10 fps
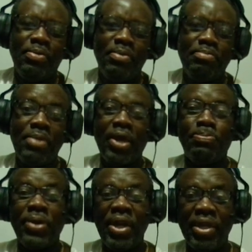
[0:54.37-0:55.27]
make
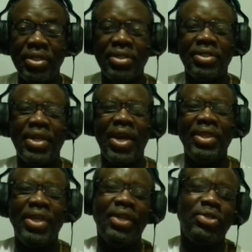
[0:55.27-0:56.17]
peace and
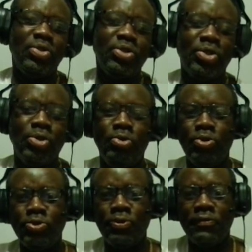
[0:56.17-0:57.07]
then just
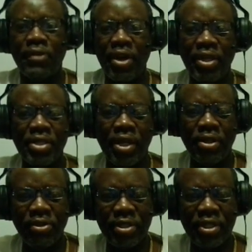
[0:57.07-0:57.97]
look to fight
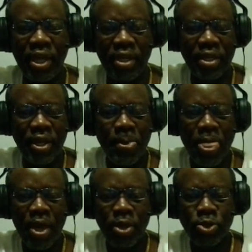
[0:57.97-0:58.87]
another day.
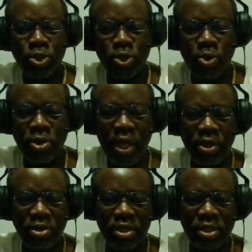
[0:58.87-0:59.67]
So let us